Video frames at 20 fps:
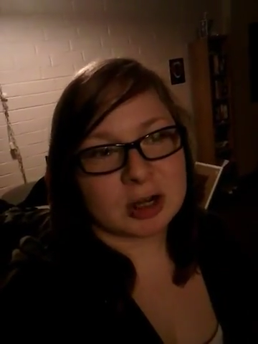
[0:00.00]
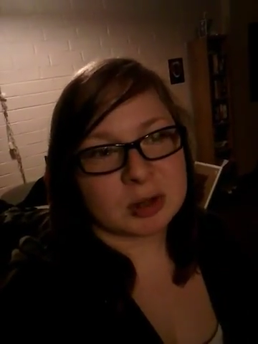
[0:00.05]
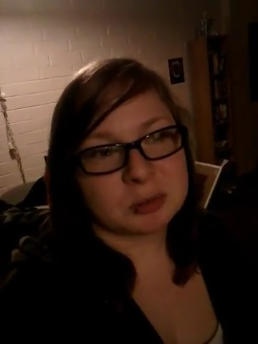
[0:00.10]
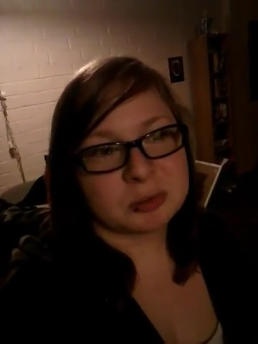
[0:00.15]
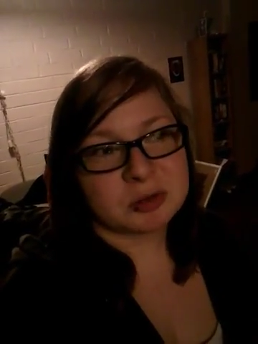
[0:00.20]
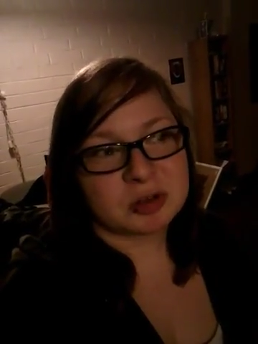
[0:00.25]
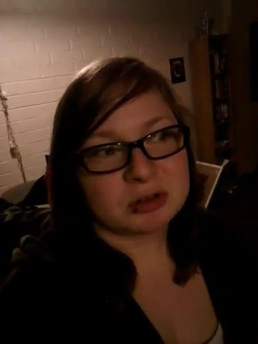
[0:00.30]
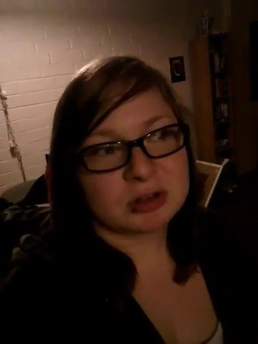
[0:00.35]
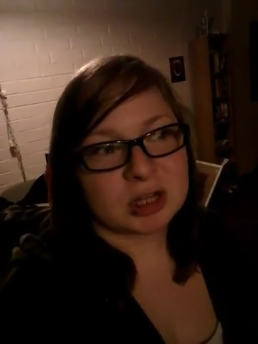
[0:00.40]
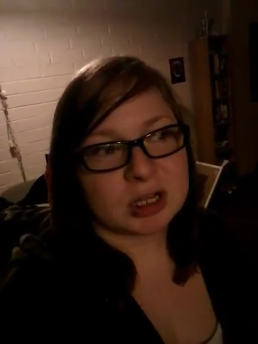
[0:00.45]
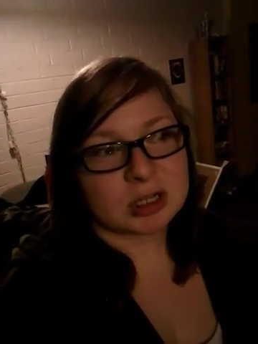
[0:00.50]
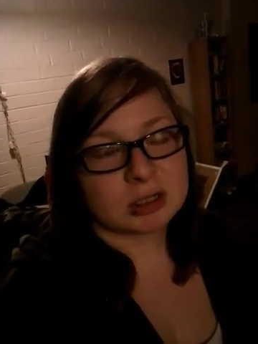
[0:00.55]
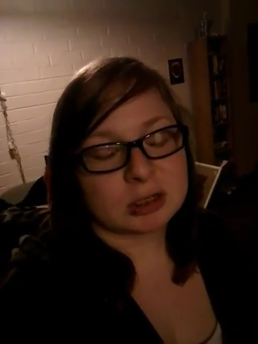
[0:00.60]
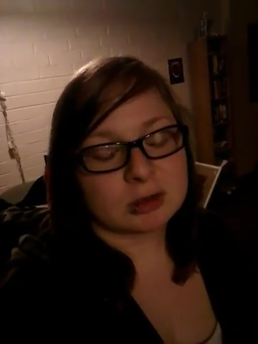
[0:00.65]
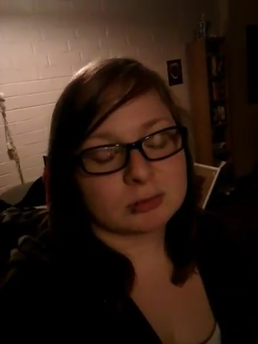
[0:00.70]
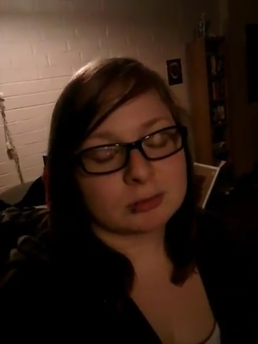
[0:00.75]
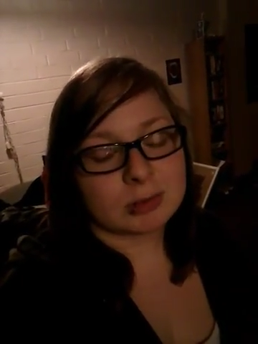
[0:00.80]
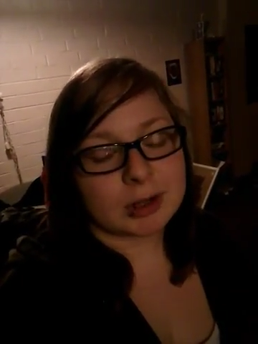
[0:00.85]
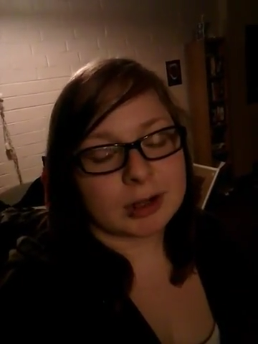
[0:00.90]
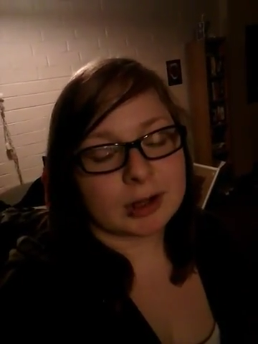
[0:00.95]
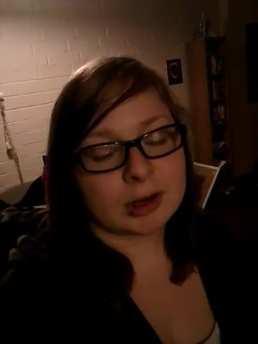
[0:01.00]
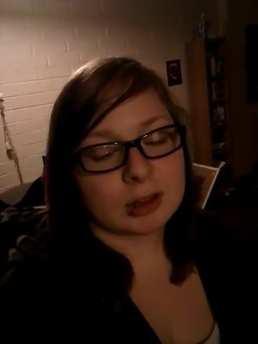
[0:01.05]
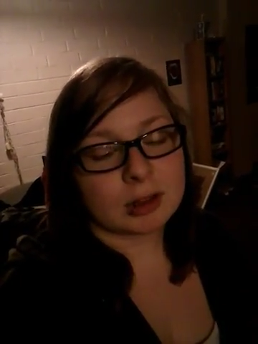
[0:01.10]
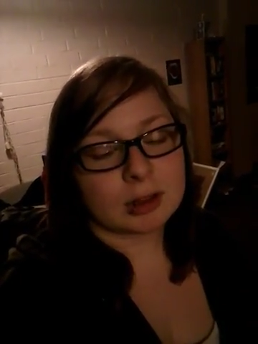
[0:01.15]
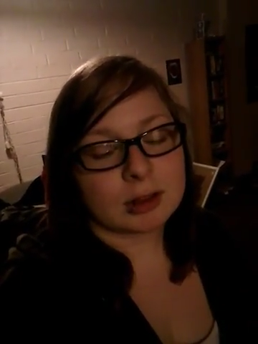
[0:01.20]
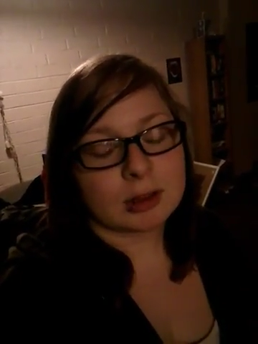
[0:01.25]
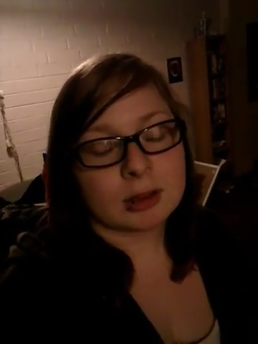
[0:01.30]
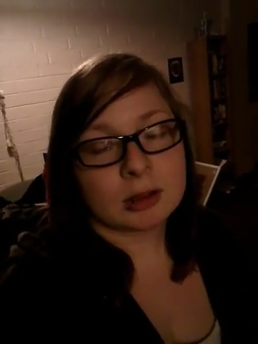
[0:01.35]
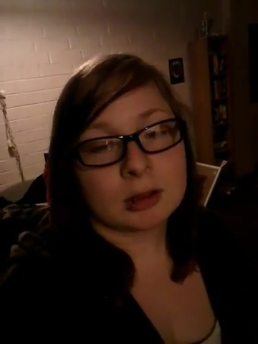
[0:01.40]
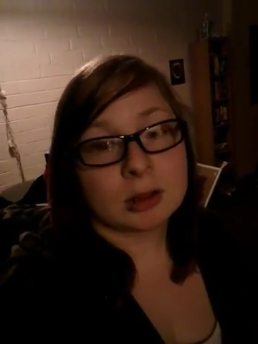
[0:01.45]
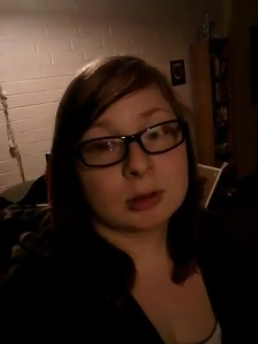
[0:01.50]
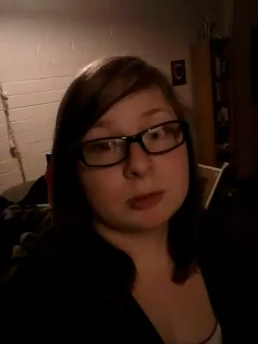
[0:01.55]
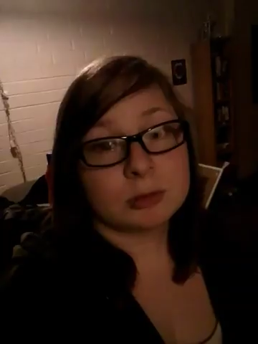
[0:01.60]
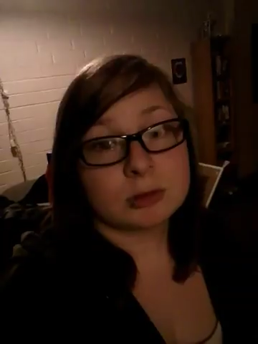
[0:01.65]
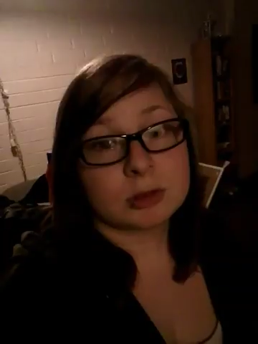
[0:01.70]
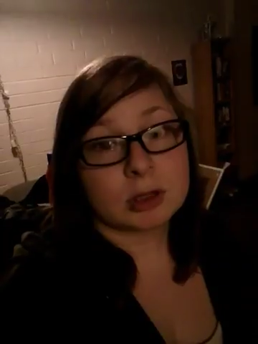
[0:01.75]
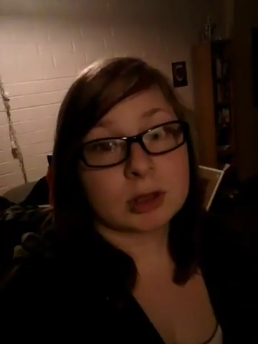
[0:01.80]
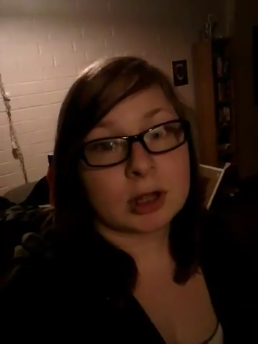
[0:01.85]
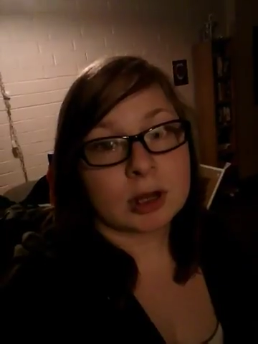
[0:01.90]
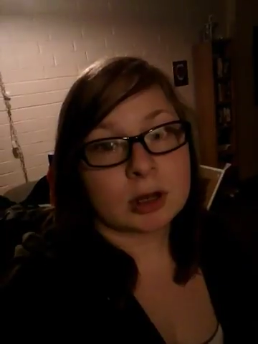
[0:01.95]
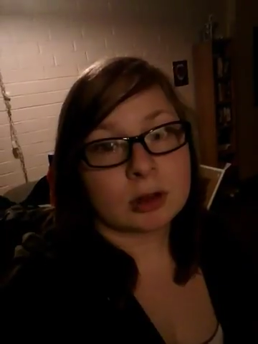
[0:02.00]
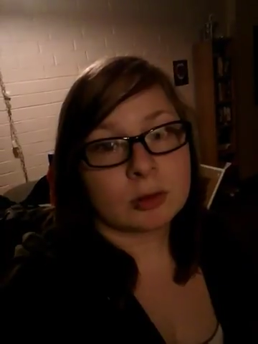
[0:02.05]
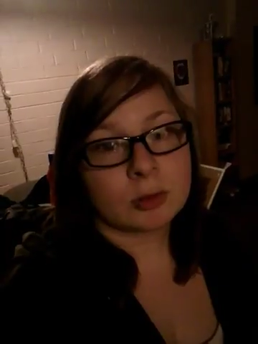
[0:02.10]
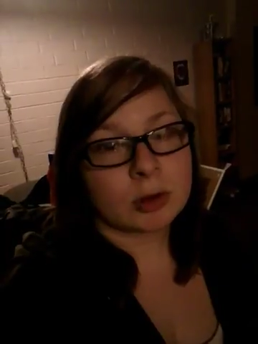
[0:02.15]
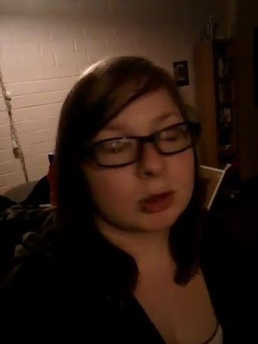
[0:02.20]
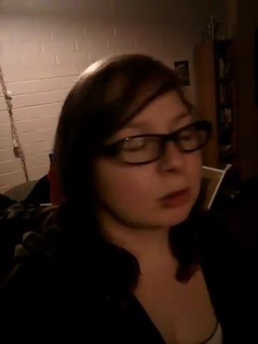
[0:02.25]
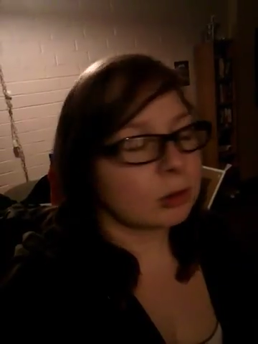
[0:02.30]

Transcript: I'm still not done writing it. It, it was a lot of.